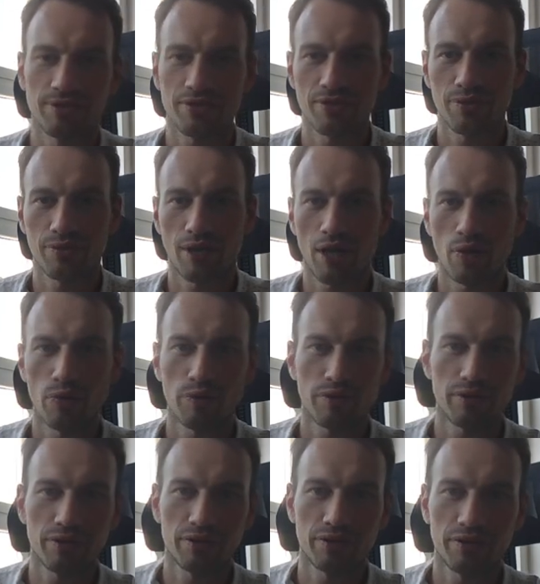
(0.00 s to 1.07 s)
So now
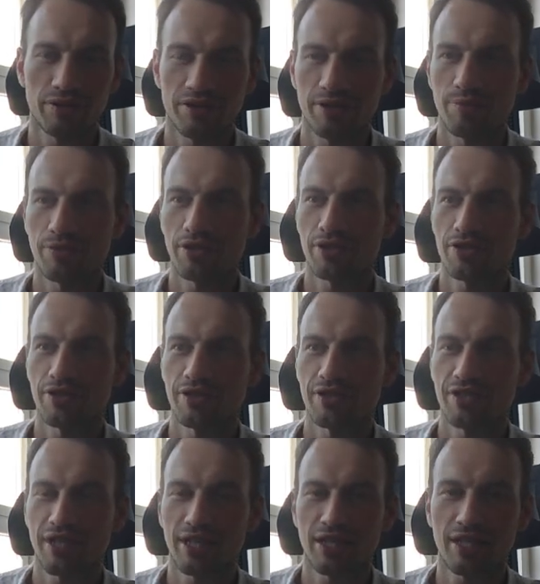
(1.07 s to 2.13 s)
the simulation is
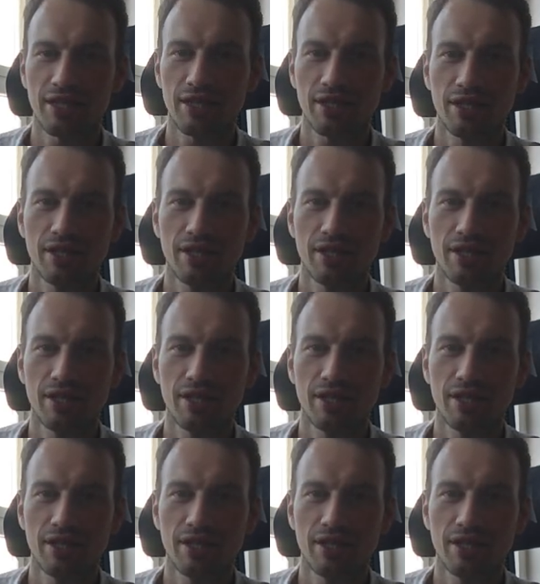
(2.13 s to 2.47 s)
running,